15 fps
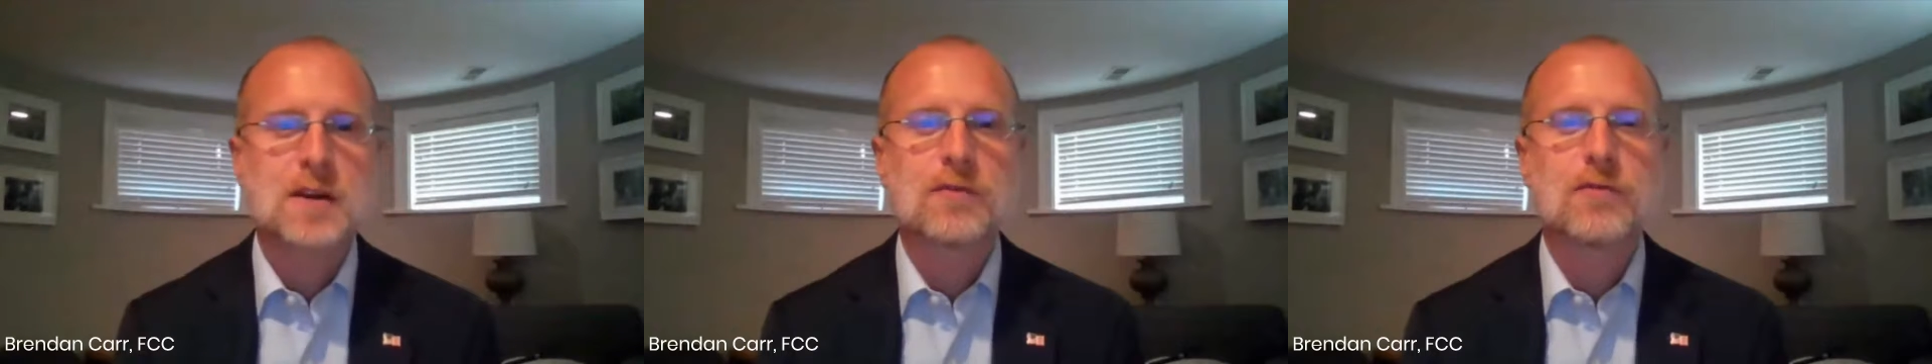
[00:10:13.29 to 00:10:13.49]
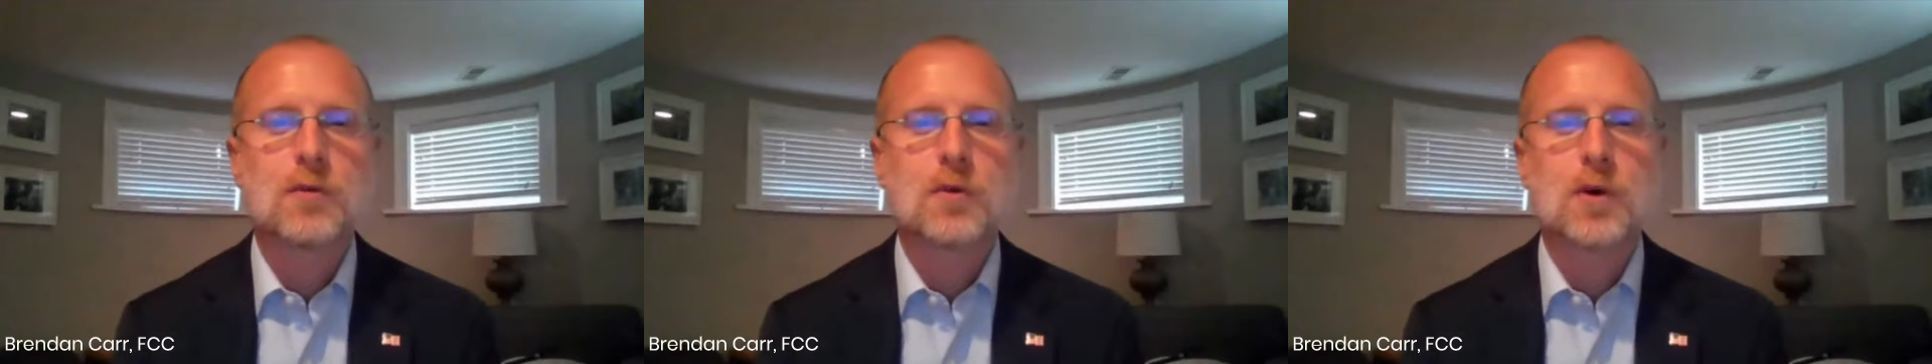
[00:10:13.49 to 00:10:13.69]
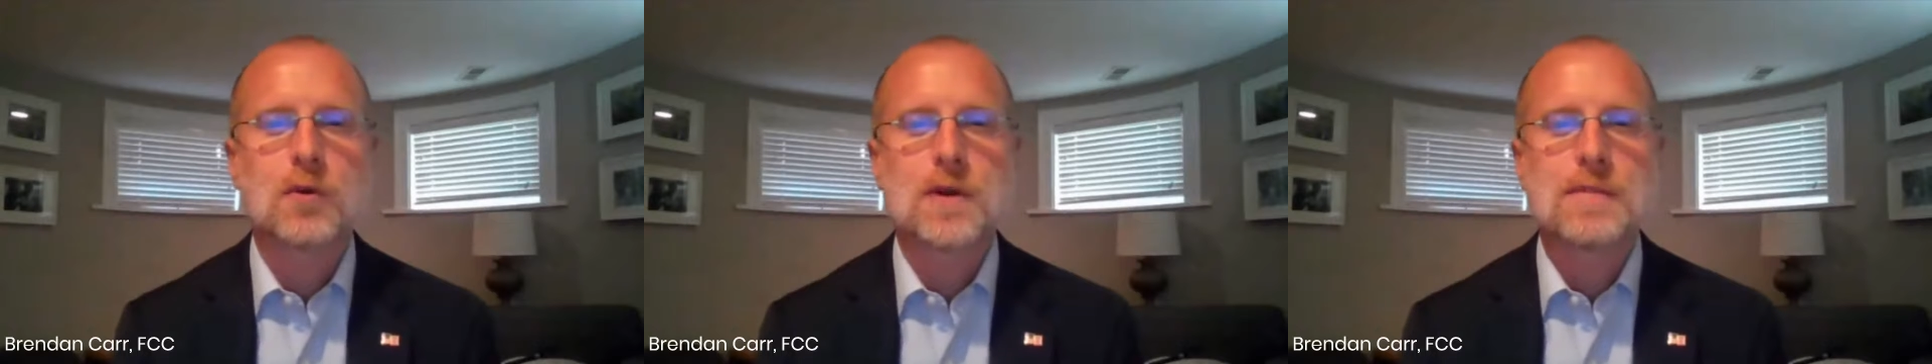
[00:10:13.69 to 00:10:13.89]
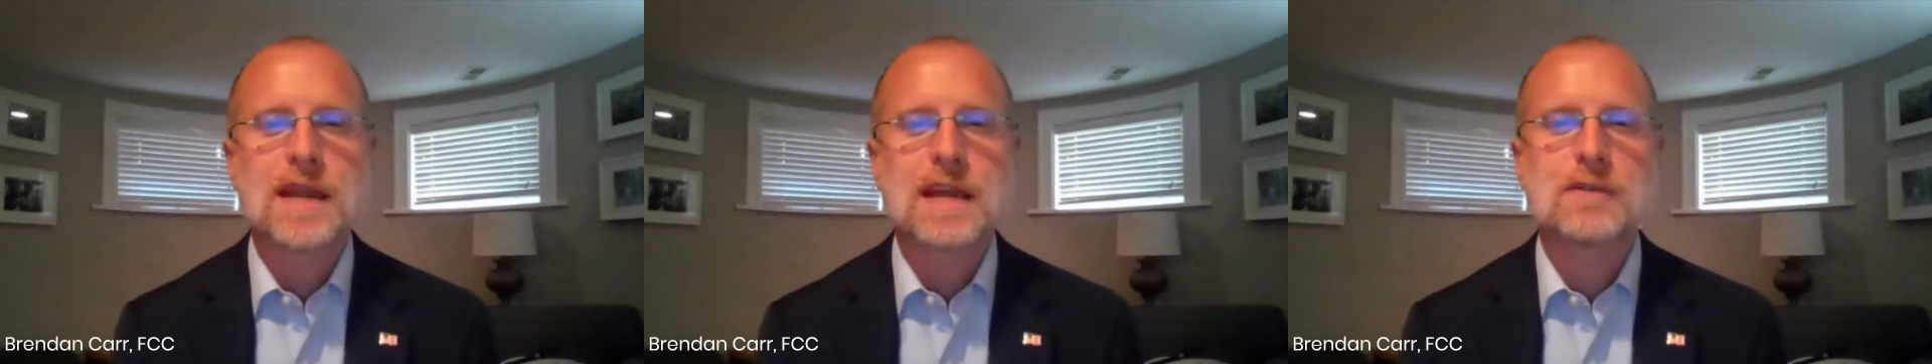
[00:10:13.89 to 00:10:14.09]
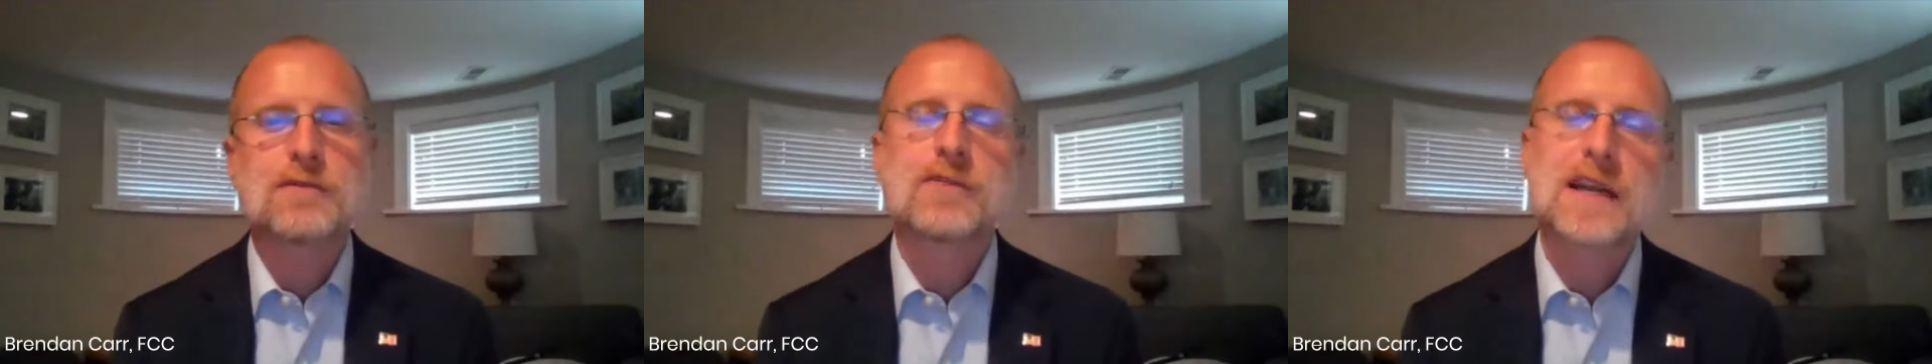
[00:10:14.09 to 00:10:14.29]
therefore
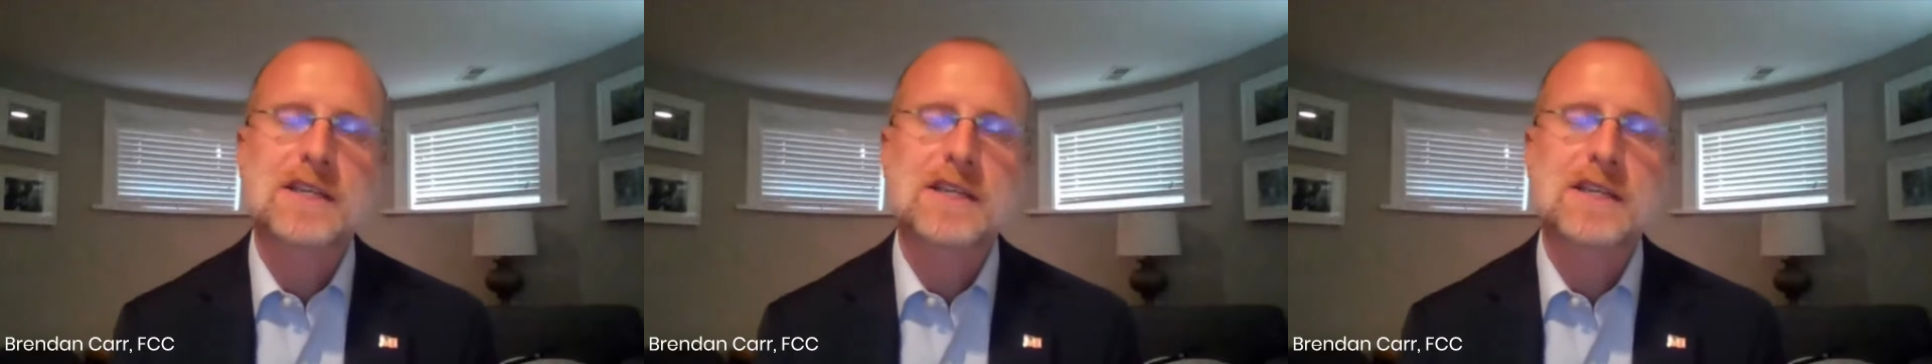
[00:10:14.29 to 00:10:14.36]
remain